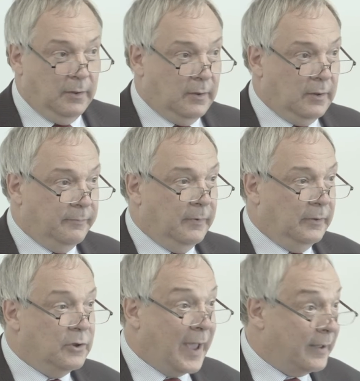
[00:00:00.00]
Um,
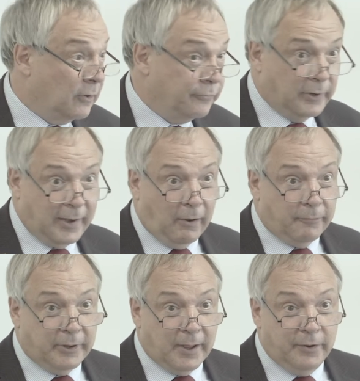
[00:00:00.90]
you can ask for
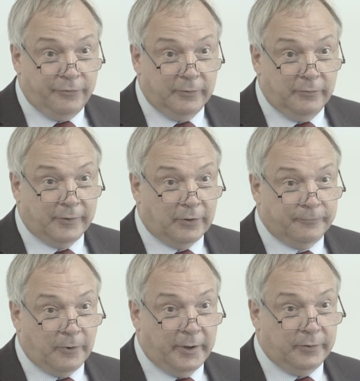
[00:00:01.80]
clarifications, that's
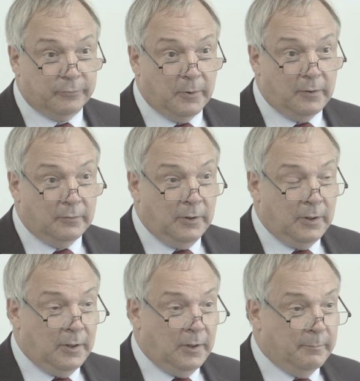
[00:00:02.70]
fine as well,
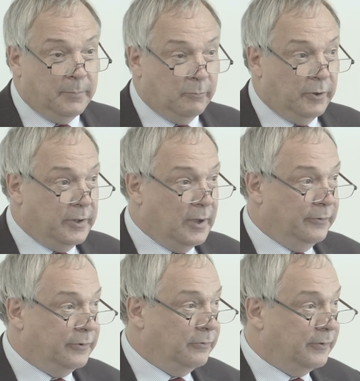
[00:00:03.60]
but what you
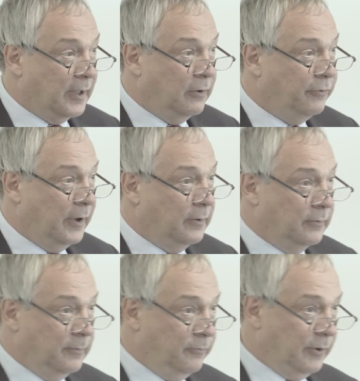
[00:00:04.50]
can't do is negotiate
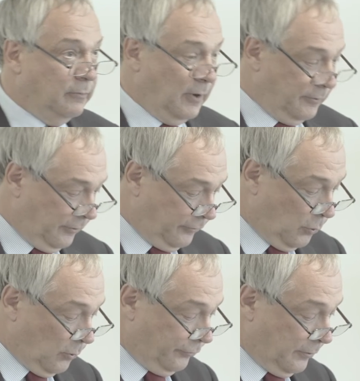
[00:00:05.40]
on them. So I just
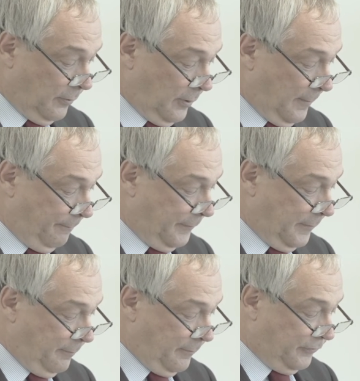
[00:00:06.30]
caution
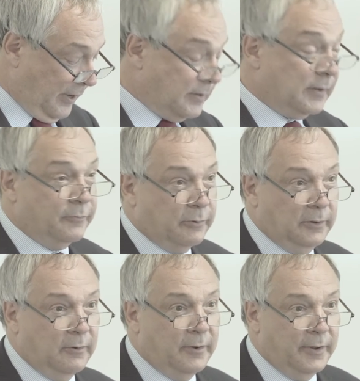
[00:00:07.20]
sending them to
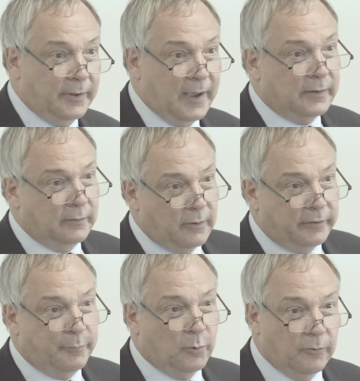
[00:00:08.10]
a lawyer, getting a lawyer
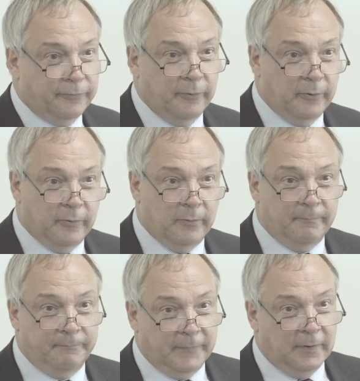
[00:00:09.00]
to pore through
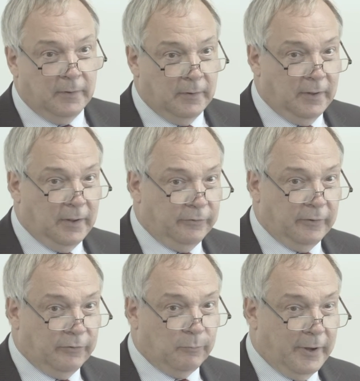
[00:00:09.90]
them, is,
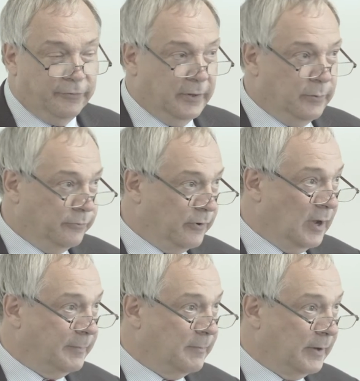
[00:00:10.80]
it's wasting your
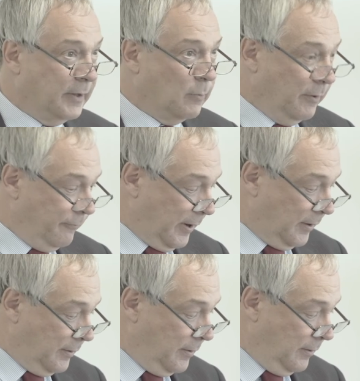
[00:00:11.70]
time and money, quite
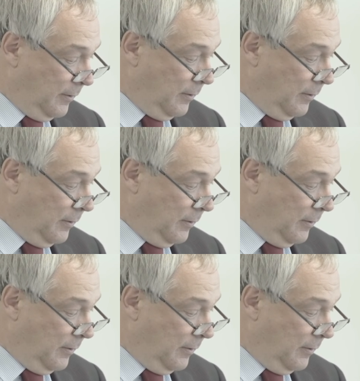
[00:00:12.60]
frankly.